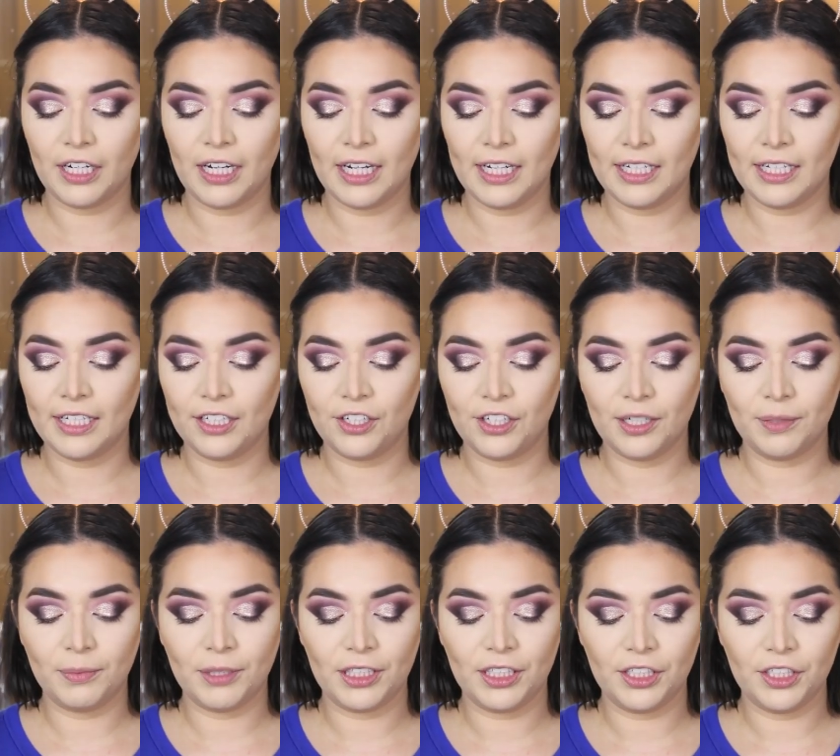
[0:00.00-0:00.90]
highlighter,
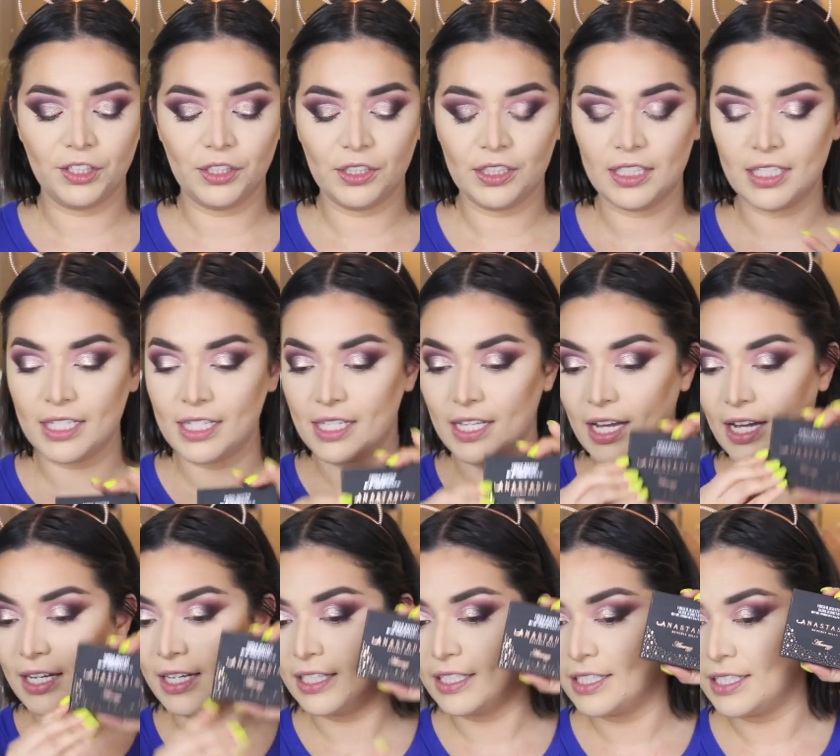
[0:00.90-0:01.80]
I'm going to use this
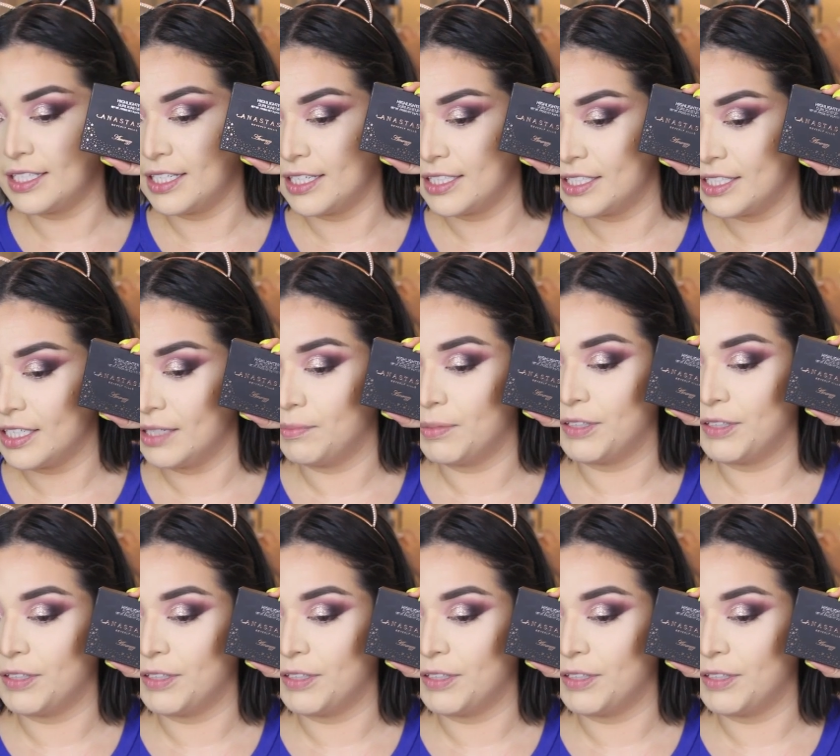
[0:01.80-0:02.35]
Anastasia